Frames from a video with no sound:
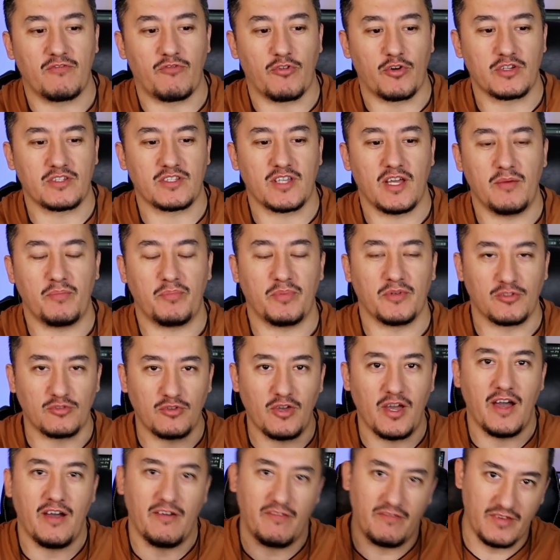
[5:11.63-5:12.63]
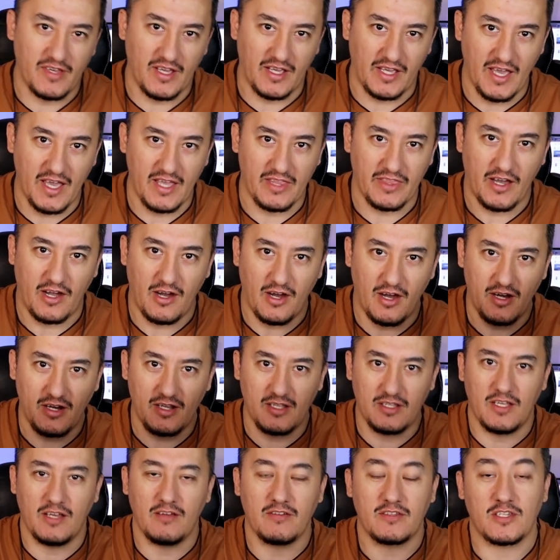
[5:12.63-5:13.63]
For example, you have again the
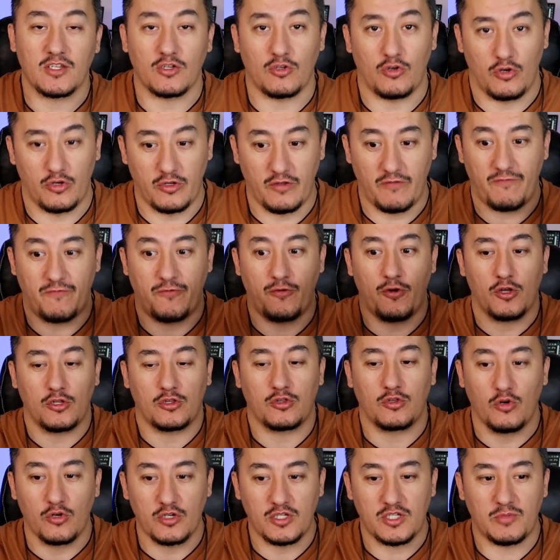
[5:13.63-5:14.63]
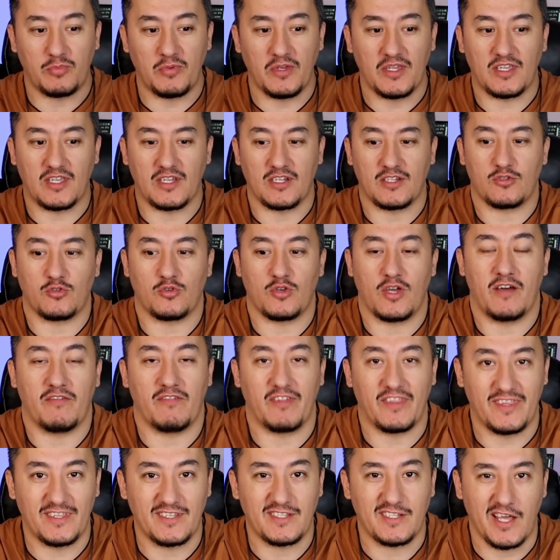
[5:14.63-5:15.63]
Harley Davidson or the front door speakers, you
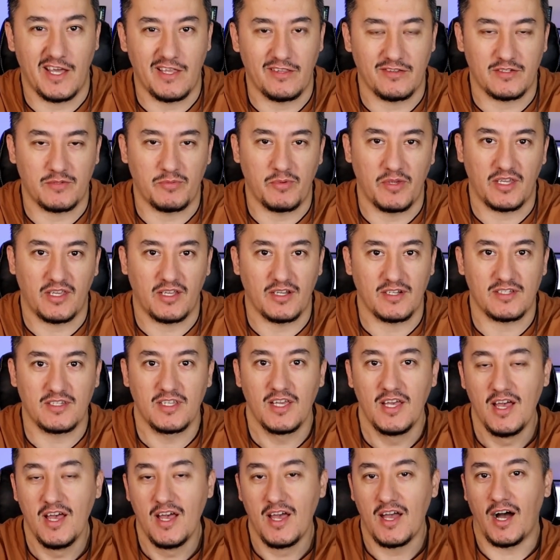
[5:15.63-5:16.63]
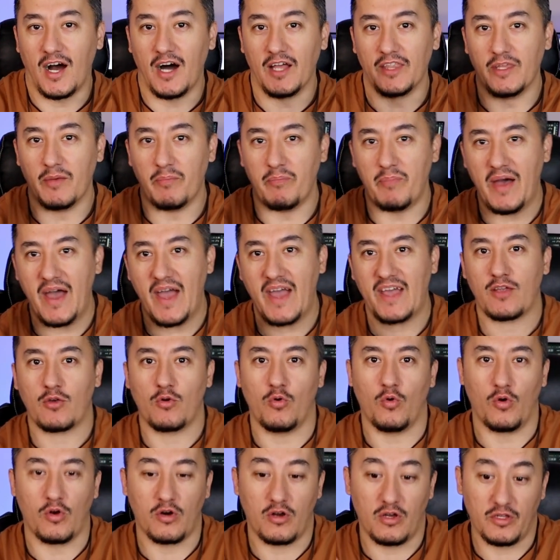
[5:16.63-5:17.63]
have these kind of speakers. On the back
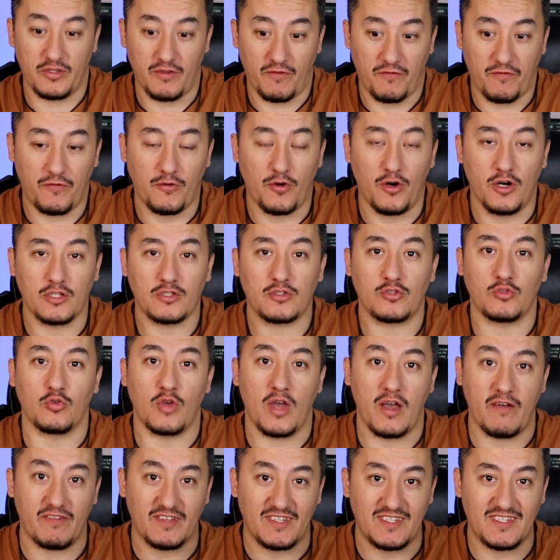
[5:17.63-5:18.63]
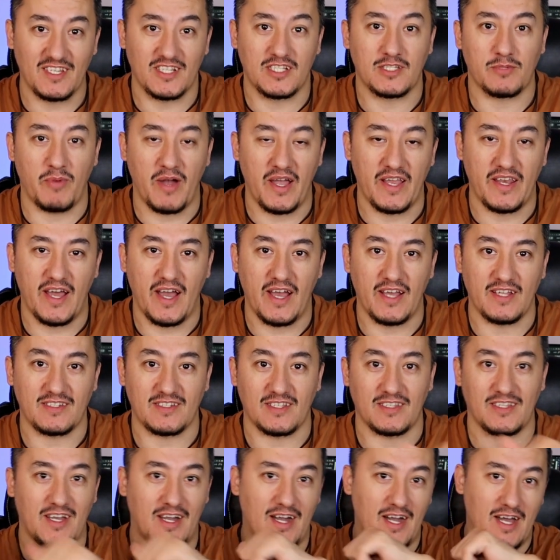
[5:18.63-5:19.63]
or on the front, you have a 6x9s
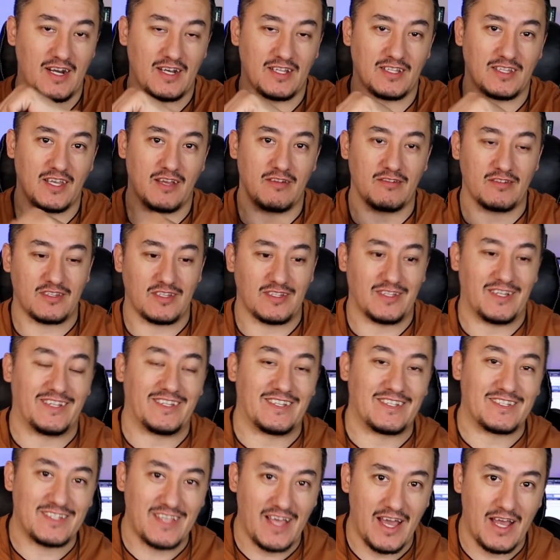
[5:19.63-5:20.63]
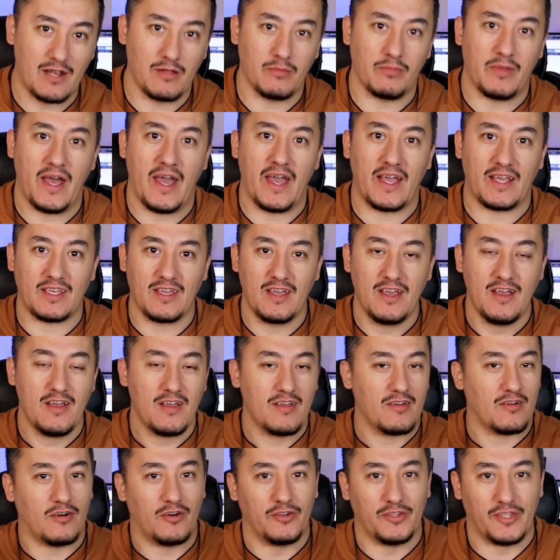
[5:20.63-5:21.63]
on the Harley Davidson. On the saddlebag,
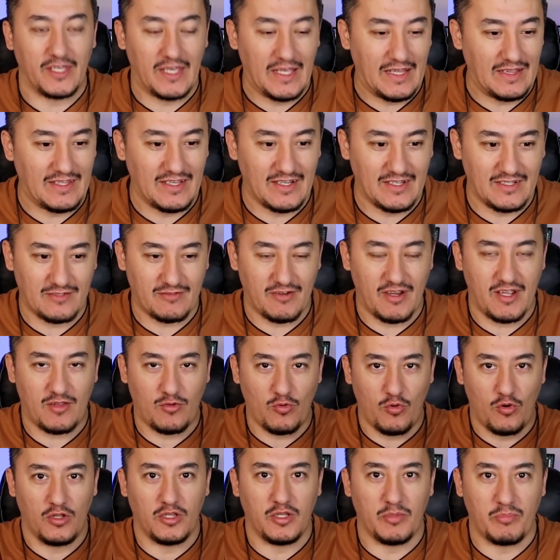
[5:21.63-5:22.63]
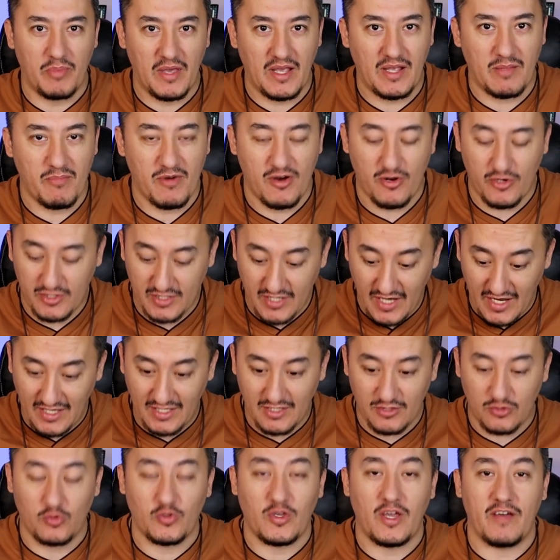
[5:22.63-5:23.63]
or the Indians, right, all the big
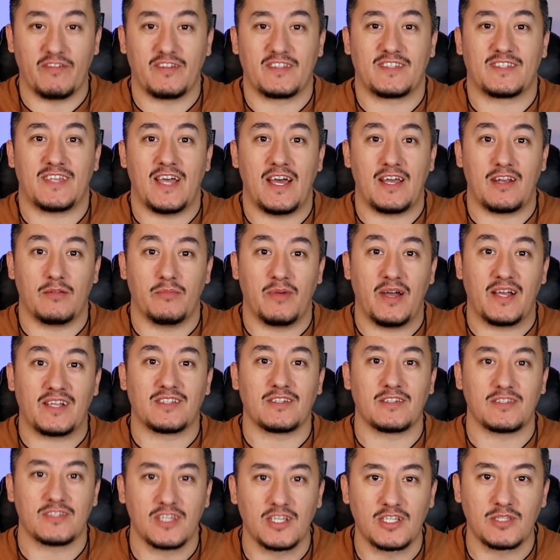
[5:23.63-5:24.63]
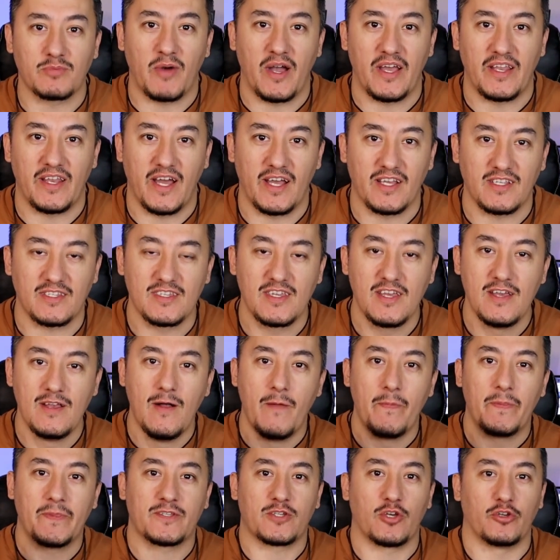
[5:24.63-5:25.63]
motorcycles, you have a saddlebag, a 6x9s.
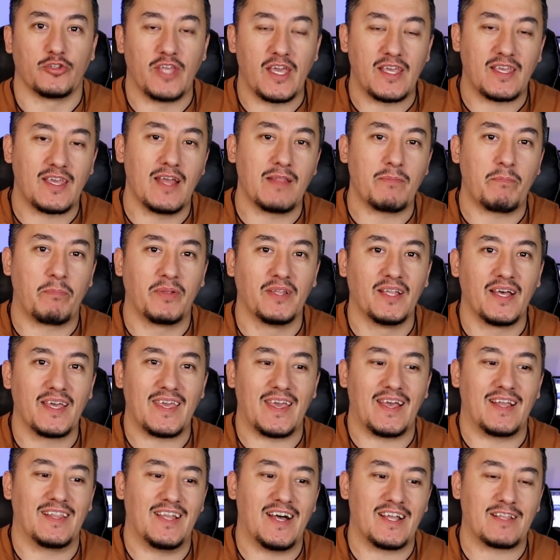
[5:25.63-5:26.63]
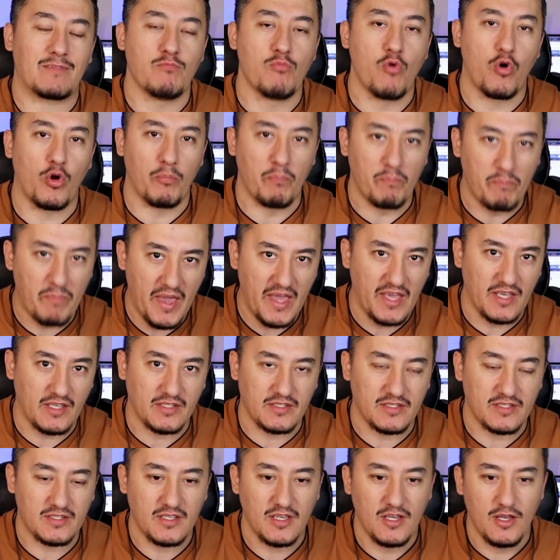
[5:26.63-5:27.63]
So they can play a lot more
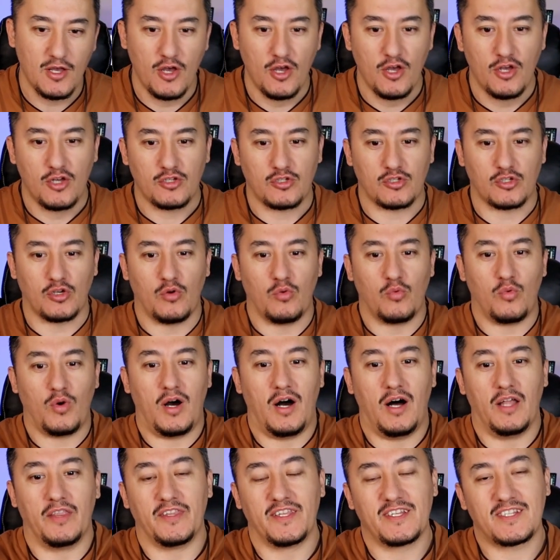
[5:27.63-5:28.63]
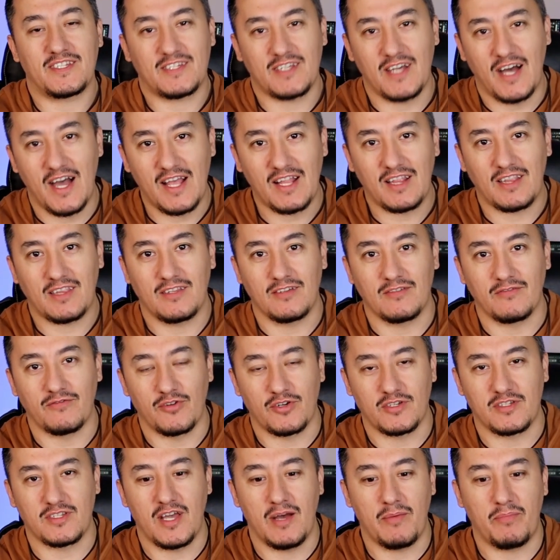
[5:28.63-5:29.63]
bass. So on this side,
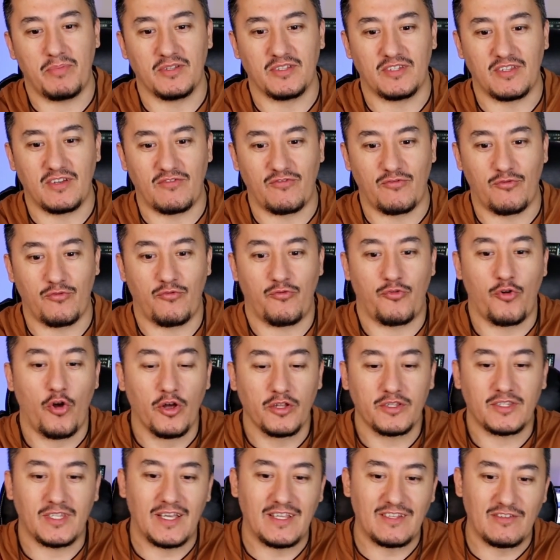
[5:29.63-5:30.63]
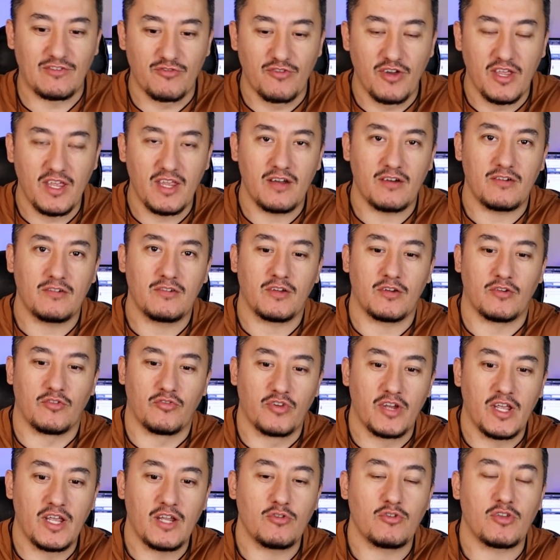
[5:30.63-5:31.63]
for example, the front and rear
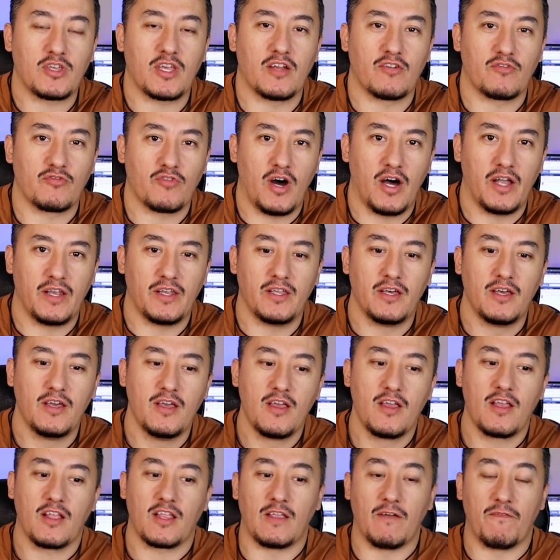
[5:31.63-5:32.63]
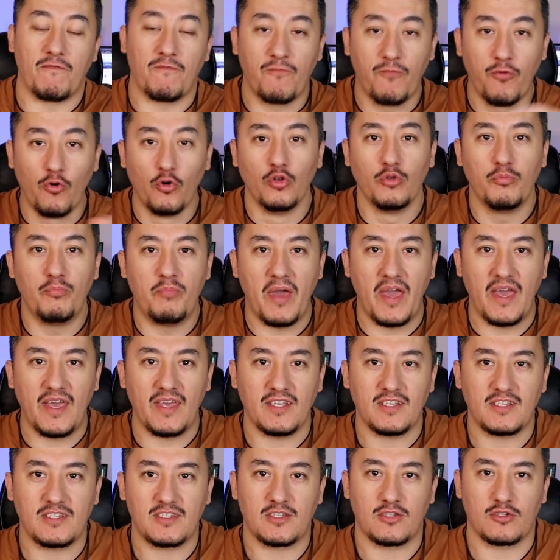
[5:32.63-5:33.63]
you can run the full
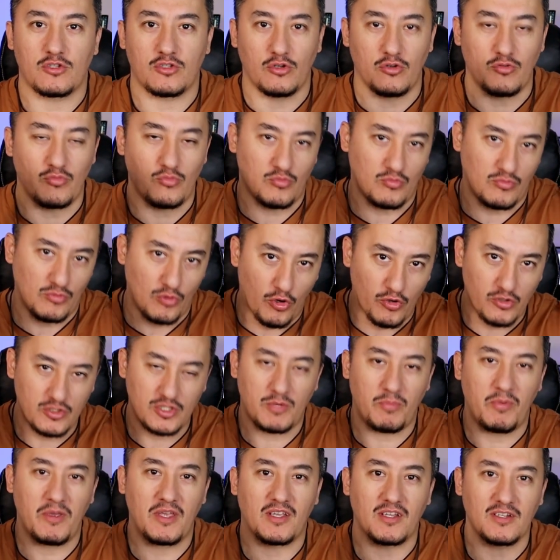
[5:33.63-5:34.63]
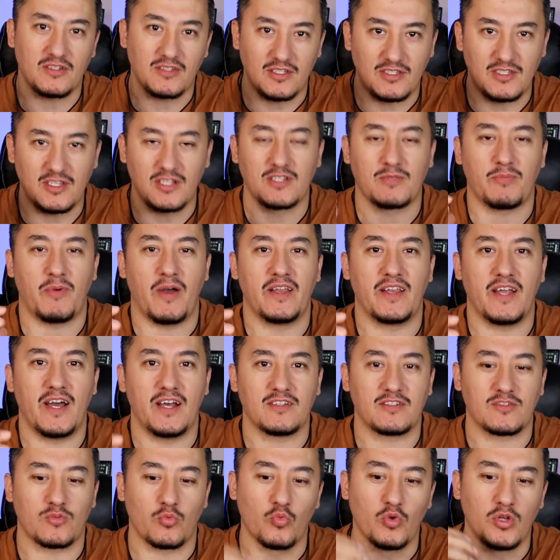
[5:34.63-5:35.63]
bass. So those speakers, the
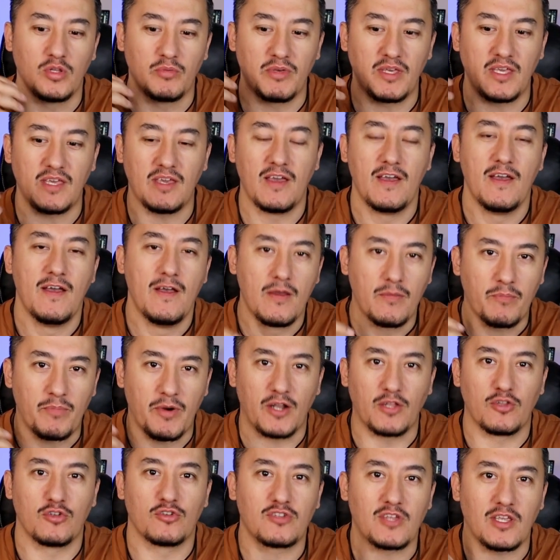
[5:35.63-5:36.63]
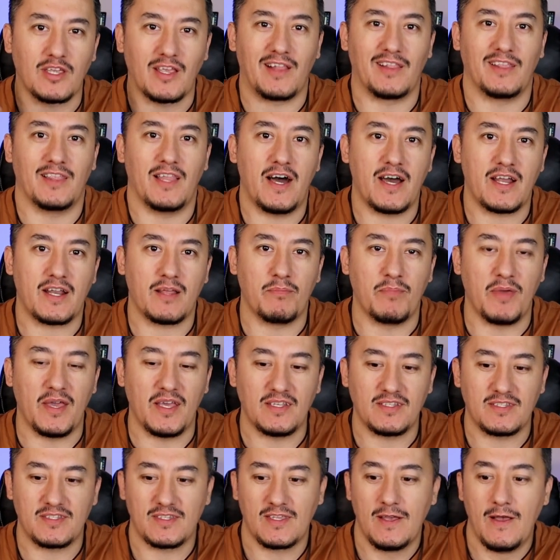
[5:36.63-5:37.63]
6x9s, will be producing a lot of
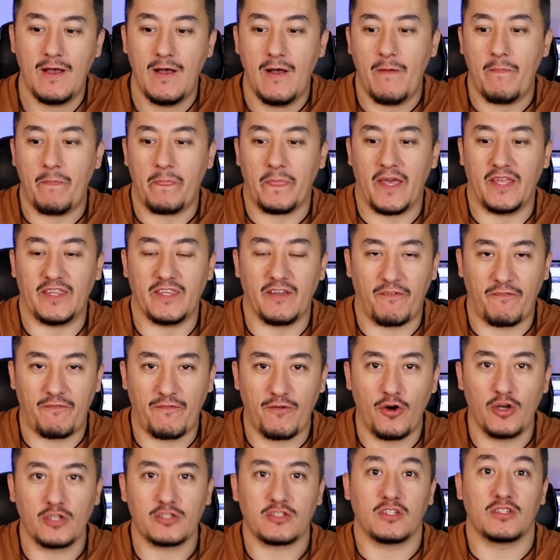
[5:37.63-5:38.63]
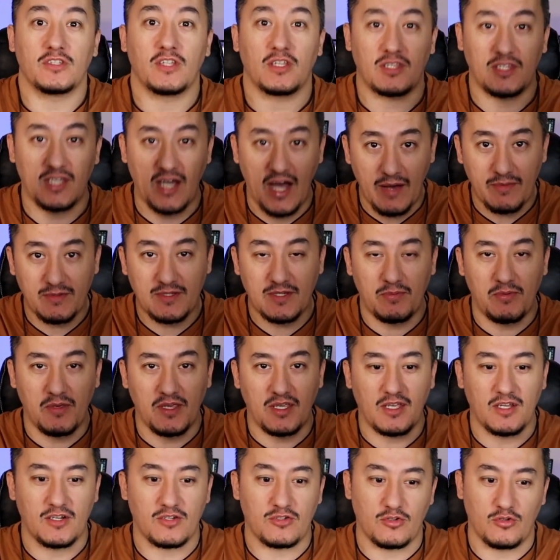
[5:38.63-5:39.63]
bass. And the front on the top
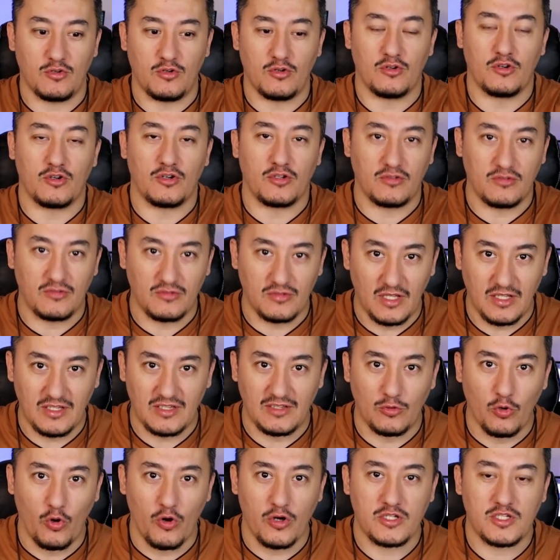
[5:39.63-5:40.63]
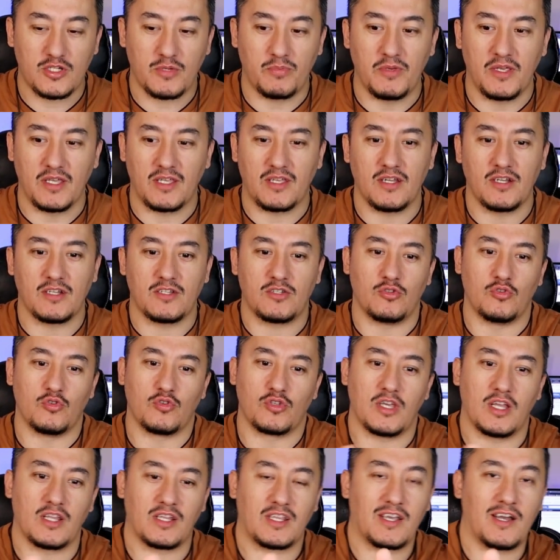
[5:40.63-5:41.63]
speakers or the door speakers, you
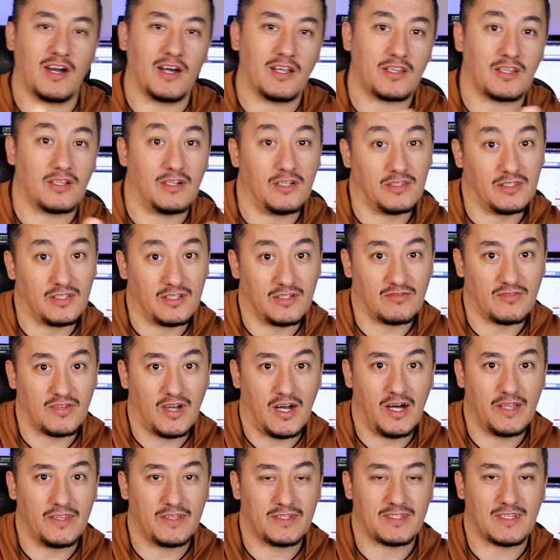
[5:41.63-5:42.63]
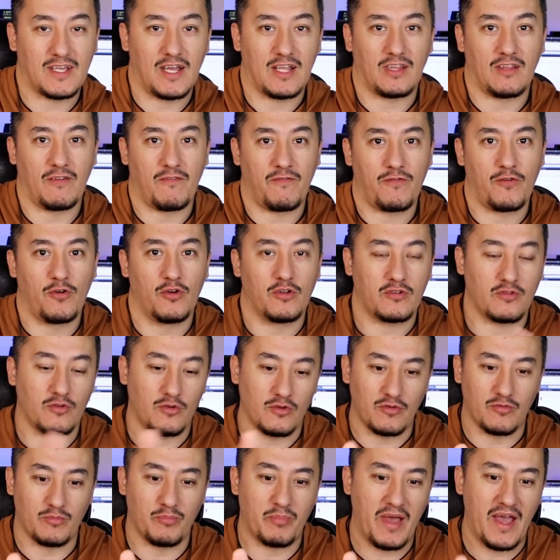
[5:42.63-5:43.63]
can cut on the other side, the front
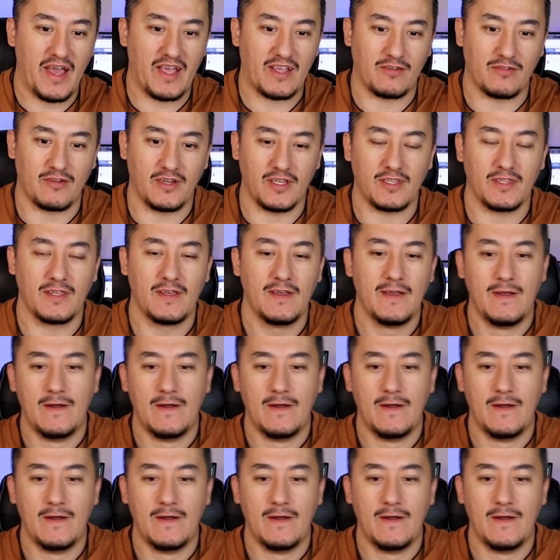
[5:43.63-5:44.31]
or back, right?